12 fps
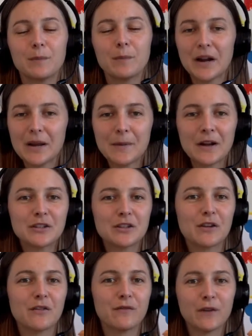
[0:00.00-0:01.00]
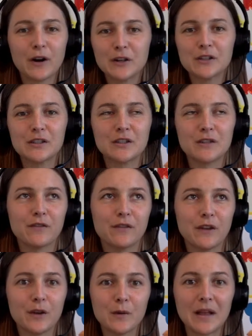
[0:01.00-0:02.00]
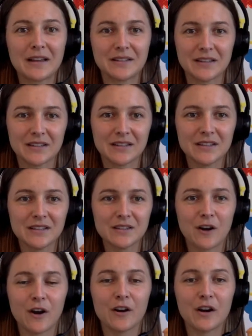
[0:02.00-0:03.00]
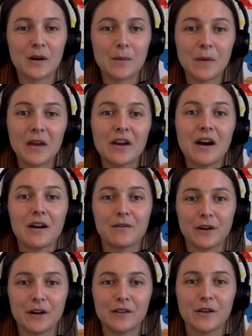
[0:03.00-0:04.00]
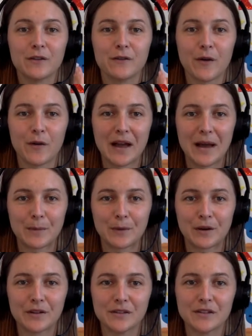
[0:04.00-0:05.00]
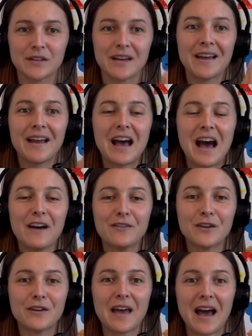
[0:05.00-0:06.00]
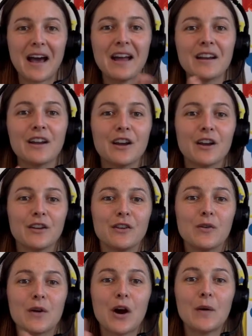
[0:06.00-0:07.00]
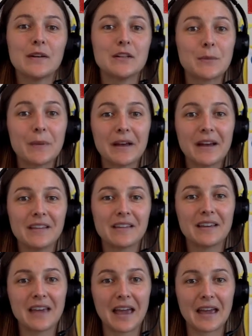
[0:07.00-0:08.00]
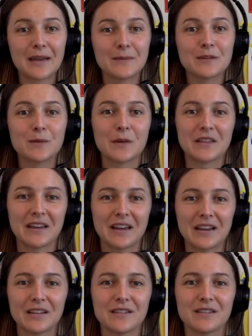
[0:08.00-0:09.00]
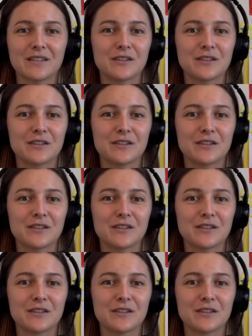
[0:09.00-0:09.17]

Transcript: Pretty much the first few lessons are going to be covering those vocab words. After that, you go into playing the games with the kids.